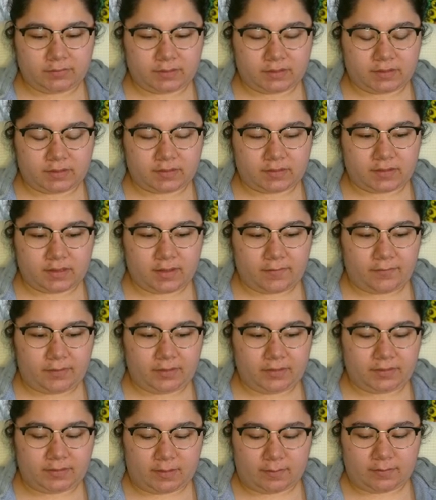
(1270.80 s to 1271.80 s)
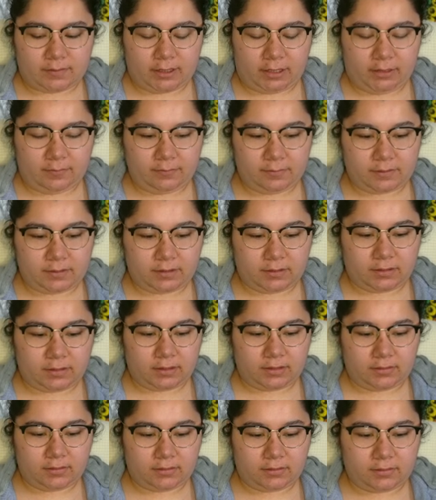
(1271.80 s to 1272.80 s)
where it says never, sometimes, I
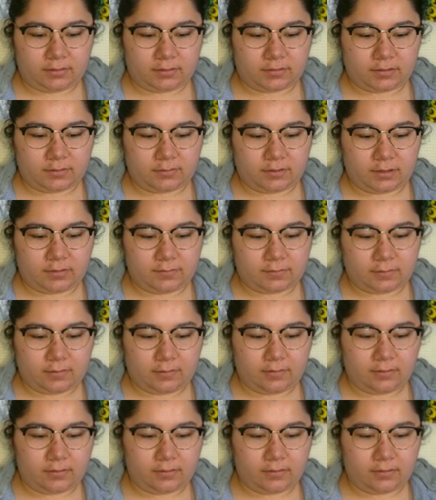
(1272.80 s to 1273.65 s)
keep sometimes,